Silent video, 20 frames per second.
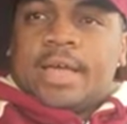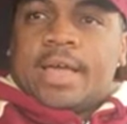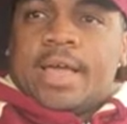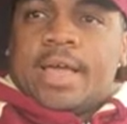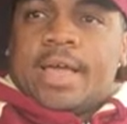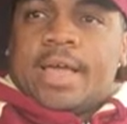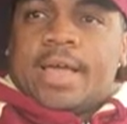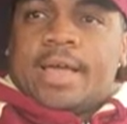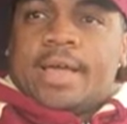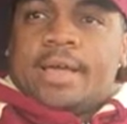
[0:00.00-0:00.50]

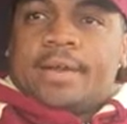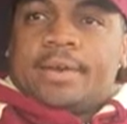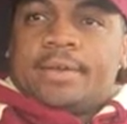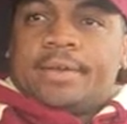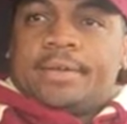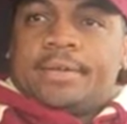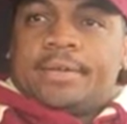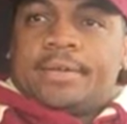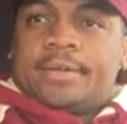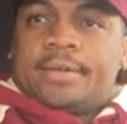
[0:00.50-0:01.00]

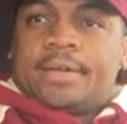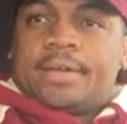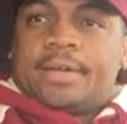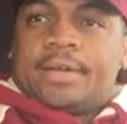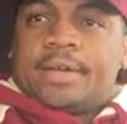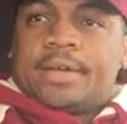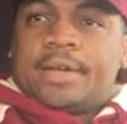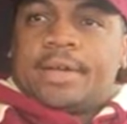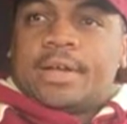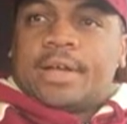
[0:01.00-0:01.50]
And
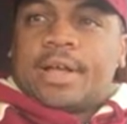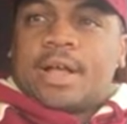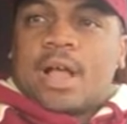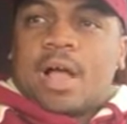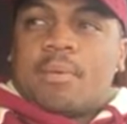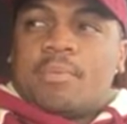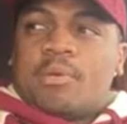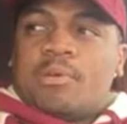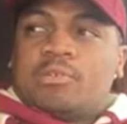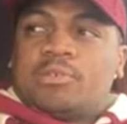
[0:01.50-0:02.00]

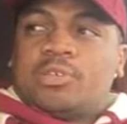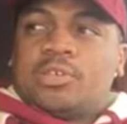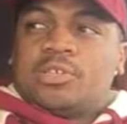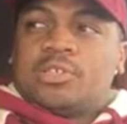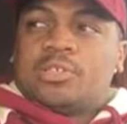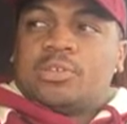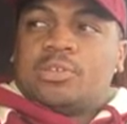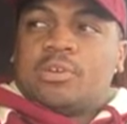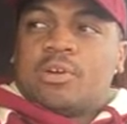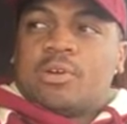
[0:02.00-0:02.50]
I'm used to,
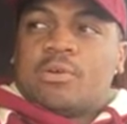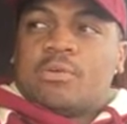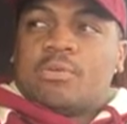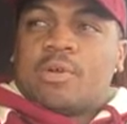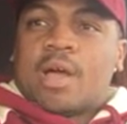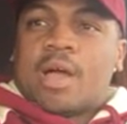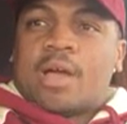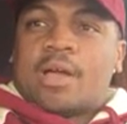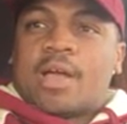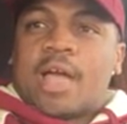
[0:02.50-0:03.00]

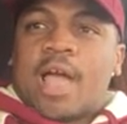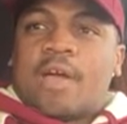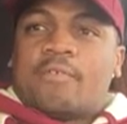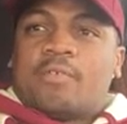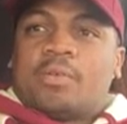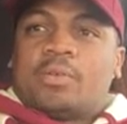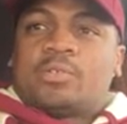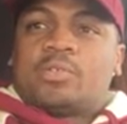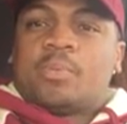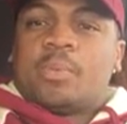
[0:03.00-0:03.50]
not
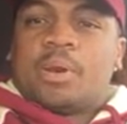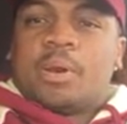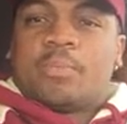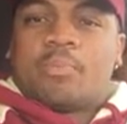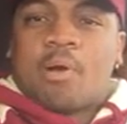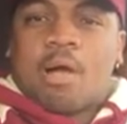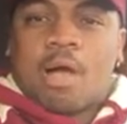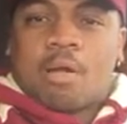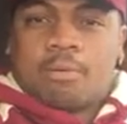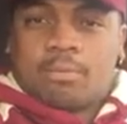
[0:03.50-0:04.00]
having too many
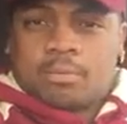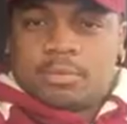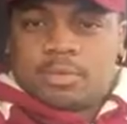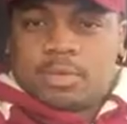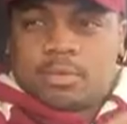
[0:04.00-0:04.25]
problems.